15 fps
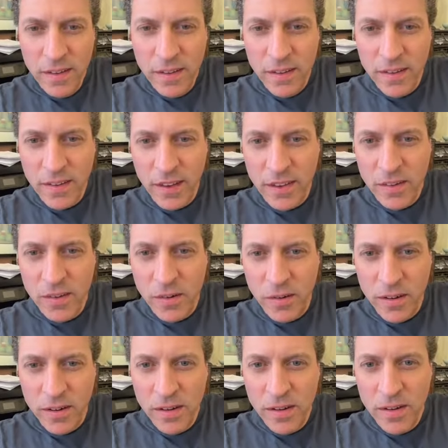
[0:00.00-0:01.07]
This is how you do
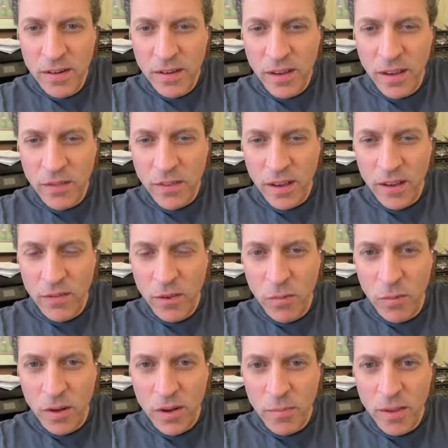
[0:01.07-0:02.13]
it, in case any of you
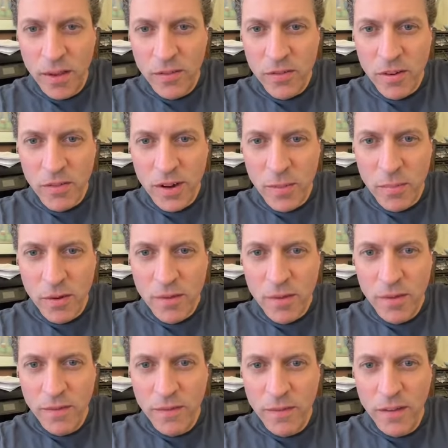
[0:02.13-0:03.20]
want to be Instagrammers.
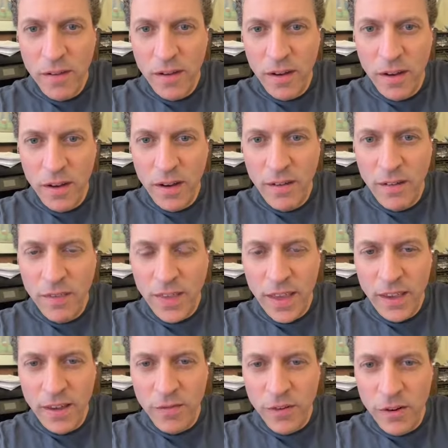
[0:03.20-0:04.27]

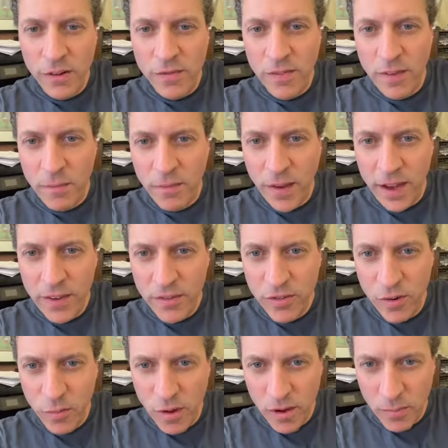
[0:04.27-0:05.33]
Thank you for your
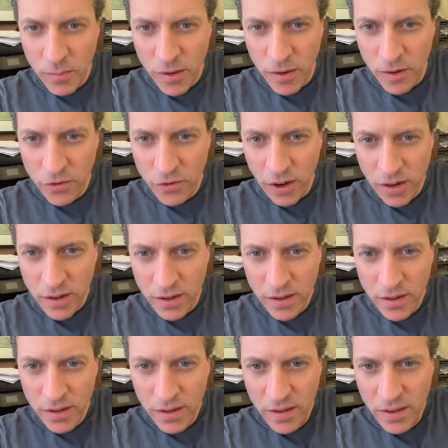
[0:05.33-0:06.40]
advice. You're welcome, Chuck.